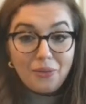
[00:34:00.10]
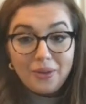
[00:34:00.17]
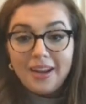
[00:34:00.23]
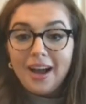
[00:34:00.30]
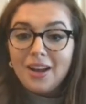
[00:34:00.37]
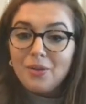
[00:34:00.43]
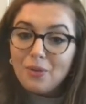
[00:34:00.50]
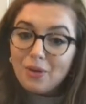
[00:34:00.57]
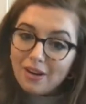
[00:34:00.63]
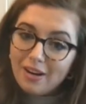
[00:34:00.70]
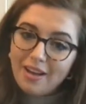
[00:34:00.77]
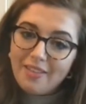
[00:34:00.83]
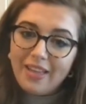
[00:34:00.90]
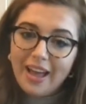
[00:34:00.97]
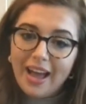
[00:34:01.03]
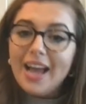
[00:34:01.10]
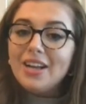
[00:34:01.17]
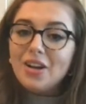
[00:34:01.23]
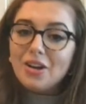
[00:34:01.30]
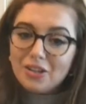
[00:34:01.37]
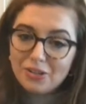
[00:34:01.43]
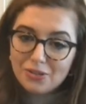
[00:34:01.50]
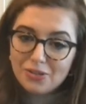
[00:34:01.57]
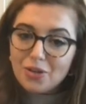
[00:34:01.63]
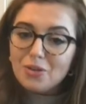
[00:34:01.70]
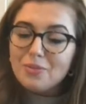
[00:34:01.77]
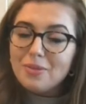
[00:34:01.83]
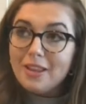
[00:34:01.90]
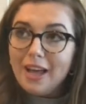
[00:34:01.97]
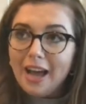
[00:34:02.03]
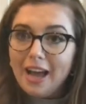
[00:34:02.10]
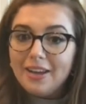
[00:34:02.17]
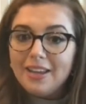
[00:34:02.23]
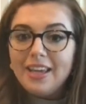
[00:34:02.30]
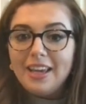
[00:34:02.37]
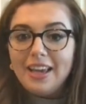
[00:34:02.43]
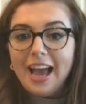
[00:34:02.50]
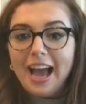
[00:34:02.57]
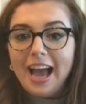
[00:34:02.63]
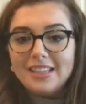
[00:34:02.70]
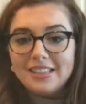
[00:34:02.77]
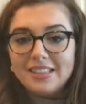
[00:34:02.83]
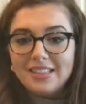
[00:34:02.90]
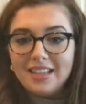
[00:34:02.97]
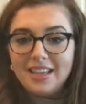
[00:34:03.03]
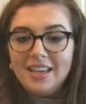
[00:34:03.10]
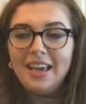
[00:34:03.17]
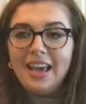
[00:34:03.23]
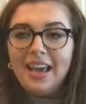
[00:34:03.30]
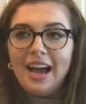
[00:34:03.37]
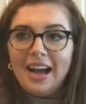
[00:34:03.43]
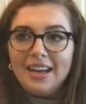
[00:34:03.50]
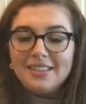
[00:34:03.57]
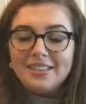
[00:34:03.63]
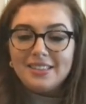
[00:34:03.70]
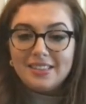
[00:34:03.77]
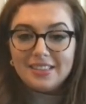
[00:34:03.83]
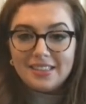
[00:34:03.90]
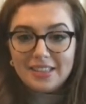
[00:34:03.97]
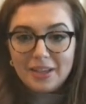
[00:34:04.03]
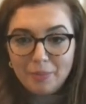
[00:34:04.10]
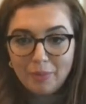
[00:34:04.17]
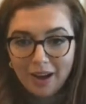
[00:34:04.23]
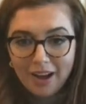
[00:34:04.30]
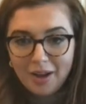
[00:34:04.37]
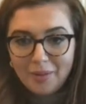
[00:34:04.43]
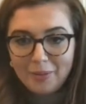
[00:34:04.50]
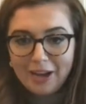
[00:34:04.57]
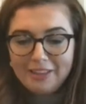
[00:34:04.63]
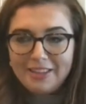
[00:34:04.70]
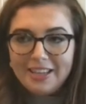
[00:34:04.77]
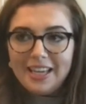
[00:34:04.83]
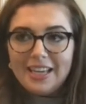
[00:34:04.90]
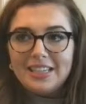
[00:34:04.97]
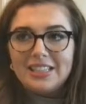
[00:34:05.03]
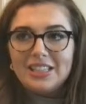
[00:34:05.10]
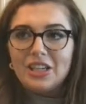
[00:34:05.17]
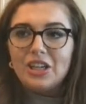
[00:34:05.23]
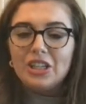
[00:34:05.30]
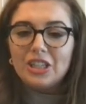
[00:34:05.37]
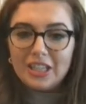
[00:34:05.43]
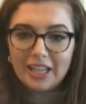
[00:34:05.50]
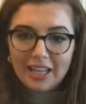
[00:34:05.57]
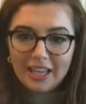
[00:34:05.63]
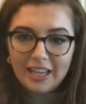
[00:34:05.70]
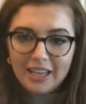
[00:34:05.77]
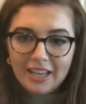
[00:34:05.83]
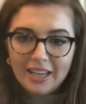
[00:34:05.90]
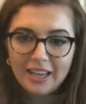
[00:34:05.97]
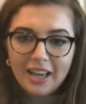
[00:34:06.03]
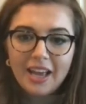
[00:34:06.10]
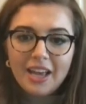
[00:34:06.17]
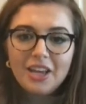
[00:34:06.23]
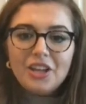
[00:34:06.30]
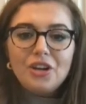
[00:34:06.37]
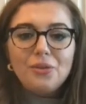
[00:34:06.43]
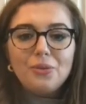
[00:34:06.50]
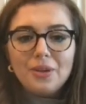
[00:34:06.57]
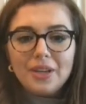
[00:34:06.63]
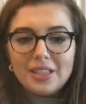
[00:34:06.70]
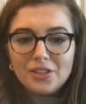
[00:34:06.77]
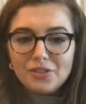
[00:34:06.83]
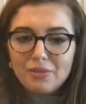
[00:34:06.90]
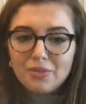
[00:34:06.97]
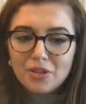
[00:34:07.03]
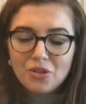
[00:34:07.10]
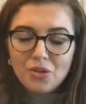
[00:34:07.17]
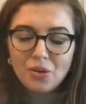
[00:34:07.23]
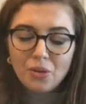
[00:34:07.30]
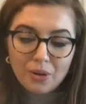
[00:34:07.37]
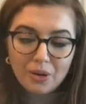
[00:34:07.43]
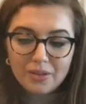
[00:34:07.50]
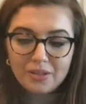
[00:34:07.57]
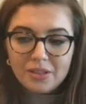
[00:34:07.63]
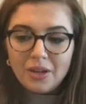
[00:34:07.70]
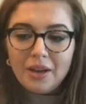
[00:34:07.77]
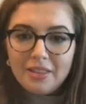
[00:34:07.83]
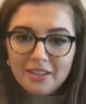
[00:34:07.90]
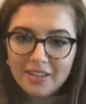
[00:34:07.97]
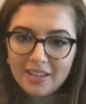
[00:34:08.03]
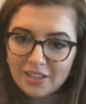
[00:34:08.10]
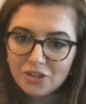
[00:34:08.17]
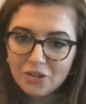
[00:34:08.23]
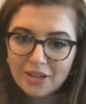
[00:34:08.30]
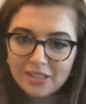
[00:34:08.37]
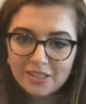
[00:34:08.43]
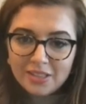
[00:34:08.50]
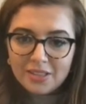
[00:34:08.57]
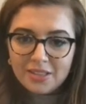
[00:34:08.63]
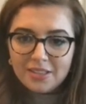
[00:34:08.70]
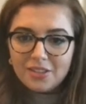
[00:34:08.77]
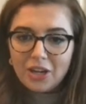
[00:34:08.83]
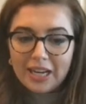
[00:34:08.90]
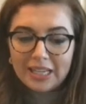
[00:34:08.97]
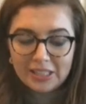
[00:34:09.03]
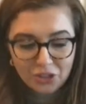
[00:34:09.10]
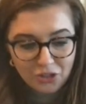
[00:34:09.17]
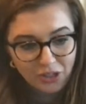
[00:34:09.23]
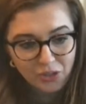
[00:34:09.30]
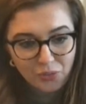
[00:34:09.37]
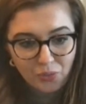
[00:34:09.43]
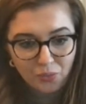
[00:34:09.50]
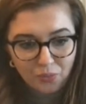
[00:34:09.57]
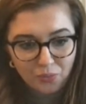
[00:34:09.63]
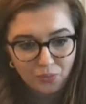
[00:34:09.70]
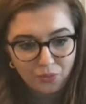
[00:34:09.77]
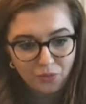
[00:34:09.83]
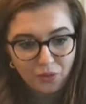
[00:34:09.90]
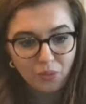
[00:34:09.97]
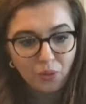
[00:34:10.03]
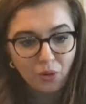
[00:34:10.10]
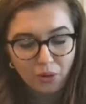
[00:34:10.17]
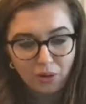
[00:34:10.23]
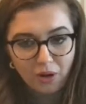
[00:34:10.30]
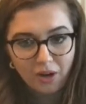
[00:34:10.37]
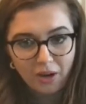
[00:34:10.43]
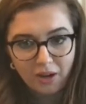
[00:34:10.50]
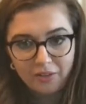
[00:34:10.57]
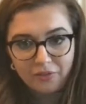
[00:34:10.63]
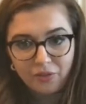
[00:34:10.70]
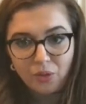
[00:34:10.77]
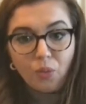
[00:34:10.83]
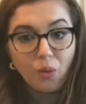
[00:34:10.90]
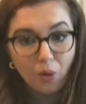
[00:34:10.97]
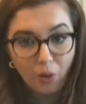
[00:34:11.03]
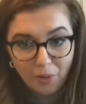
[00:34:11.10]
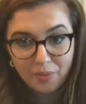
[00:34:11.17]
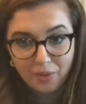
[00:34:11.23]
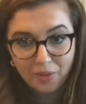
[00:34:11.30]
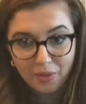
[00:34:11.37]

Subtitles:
No, we got to work on that. I know you told me that. He has the zip up. I think he has a hoodie. He's from the north, so I think he tries to dress for warmth